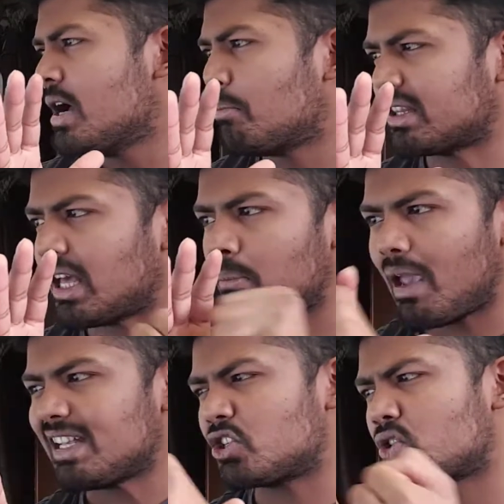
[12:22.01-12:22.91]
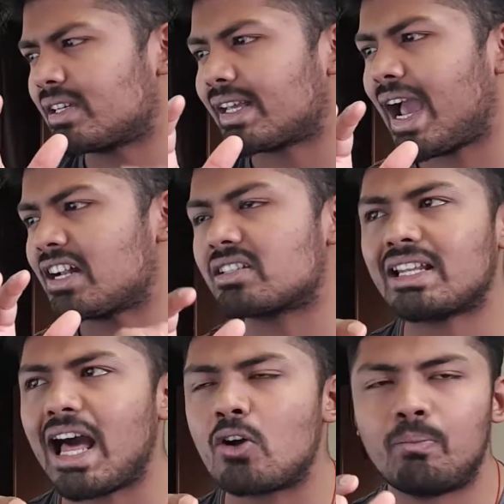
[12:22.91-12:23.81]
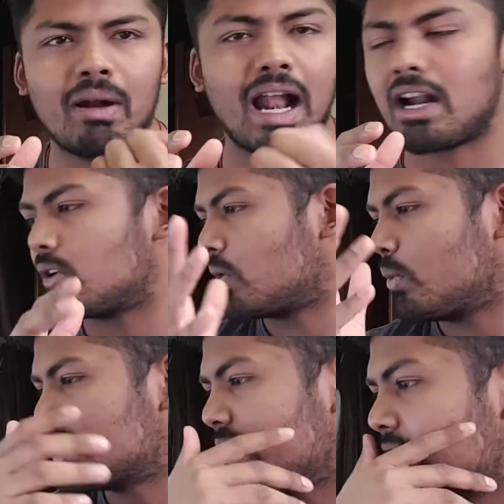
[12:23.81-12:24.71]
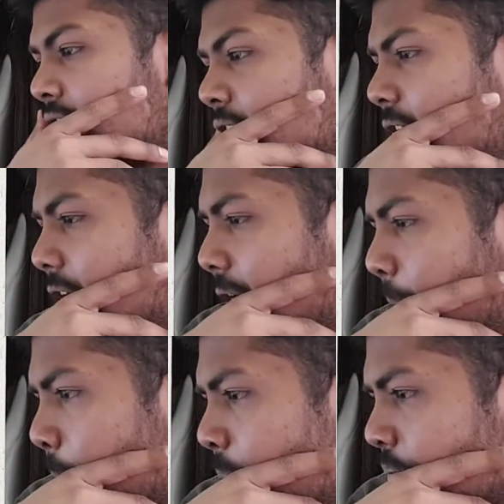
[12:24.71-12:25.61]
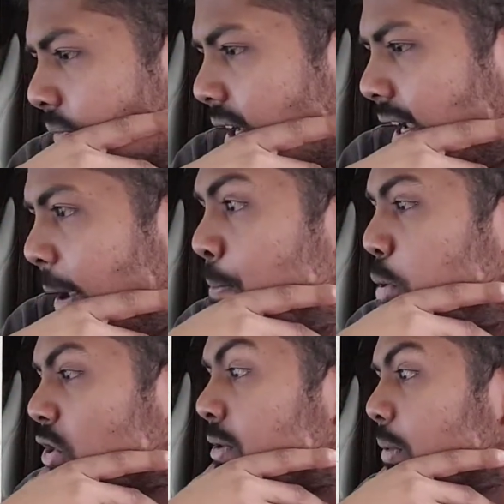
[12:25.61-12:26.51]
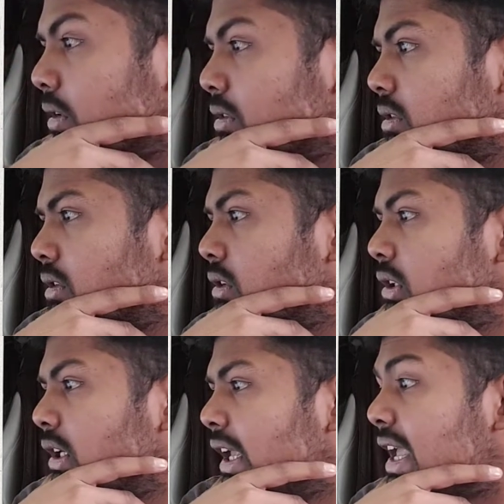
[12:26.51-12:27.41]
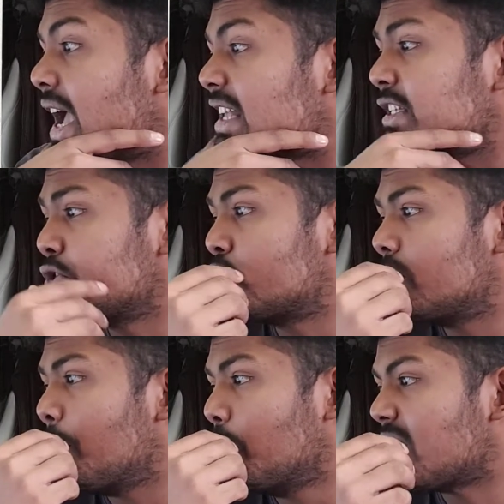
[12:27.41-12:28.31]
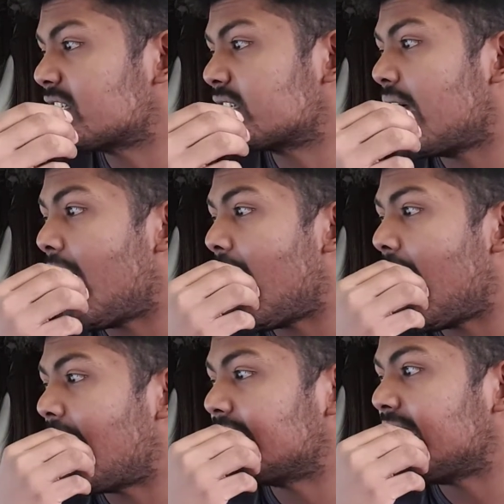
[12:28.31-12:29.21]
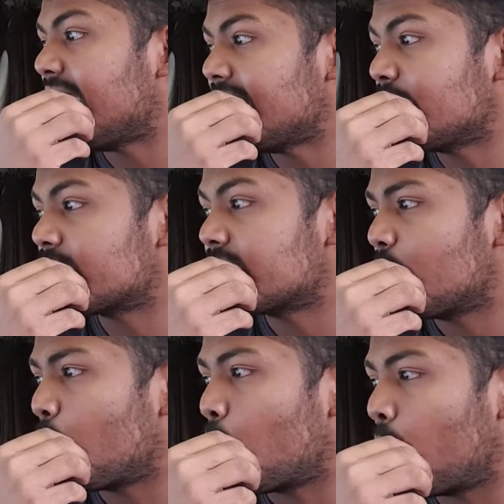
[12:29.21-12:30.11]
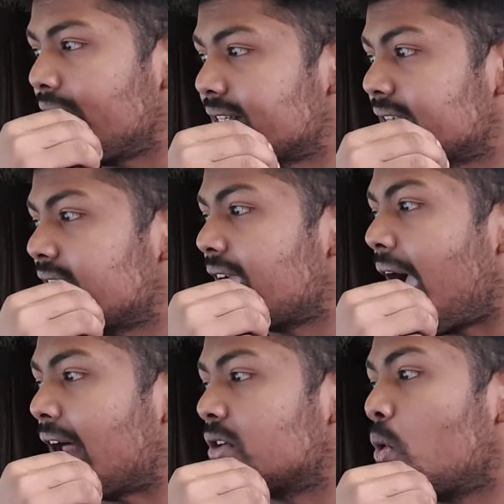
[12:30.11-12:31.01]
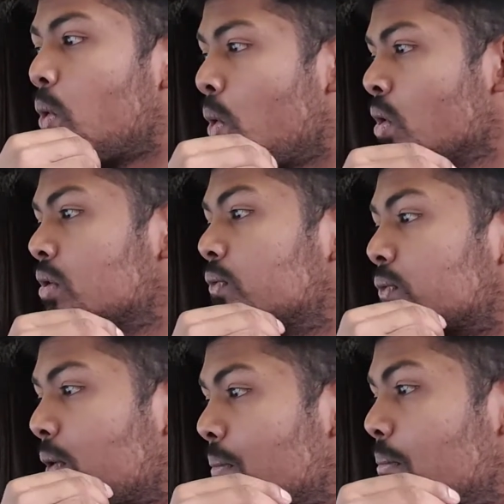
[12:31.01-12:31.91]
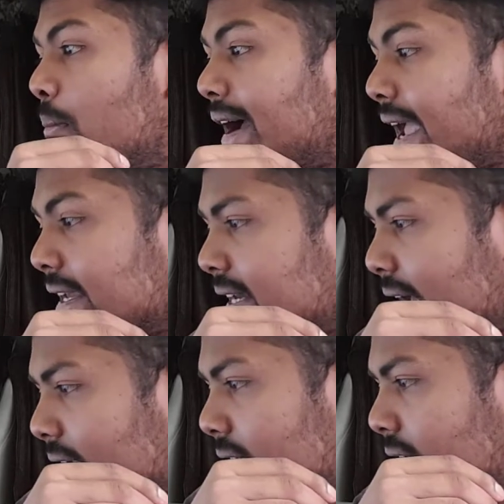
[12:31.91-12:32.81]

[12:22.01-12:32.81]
But that mage should cancel out. But I don't know. We'll see. Impossible. He hasn't budged. And it's wincing at all from my attack.